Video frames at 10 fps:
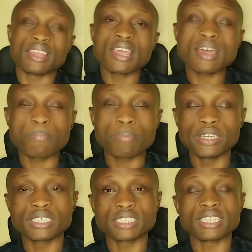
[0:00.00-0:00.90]
The other
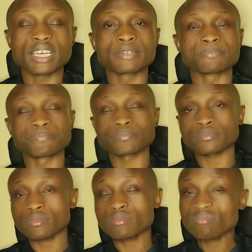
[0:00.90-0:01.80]
point is that
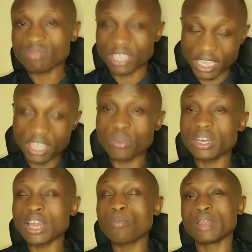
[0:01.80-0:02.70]
Kenya will now